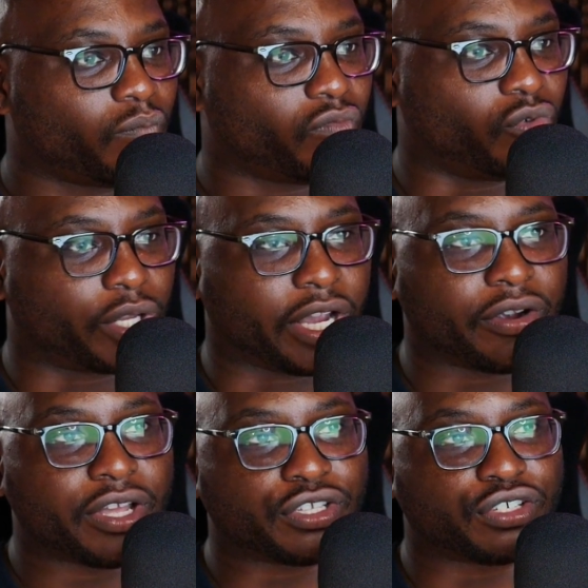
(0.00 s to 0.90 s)
Will
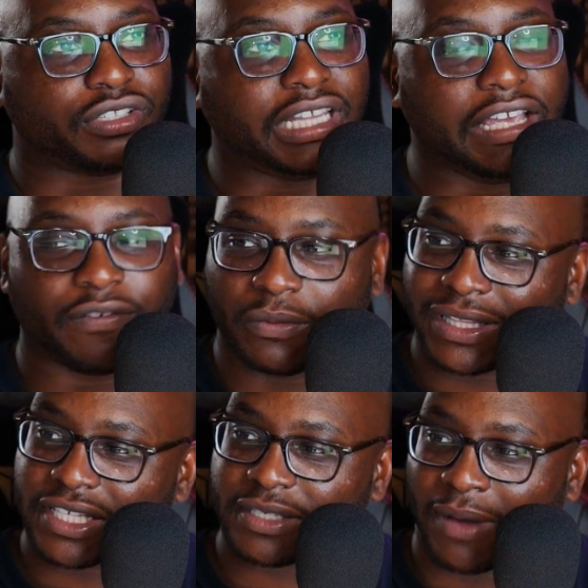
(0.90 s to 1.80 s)
Kyrios leave him with a
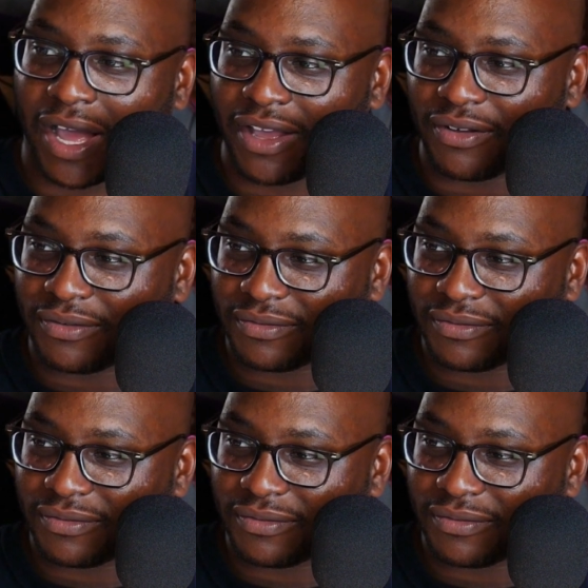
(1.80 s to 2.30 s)
smile?